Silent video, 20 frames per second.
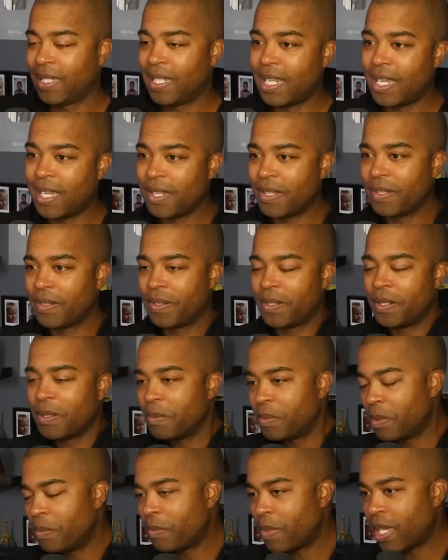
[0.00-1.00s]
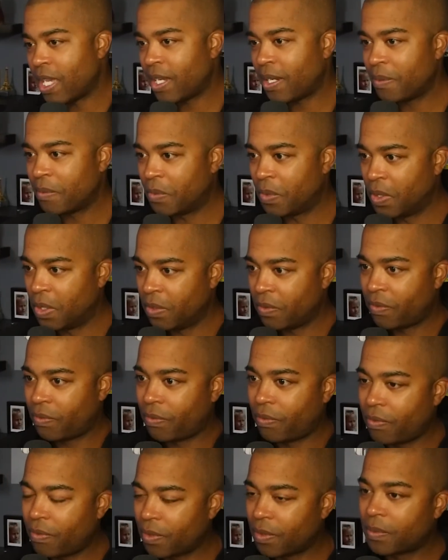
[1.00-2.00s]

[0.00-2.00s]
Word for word: Now they're gonna be mad at Wolf.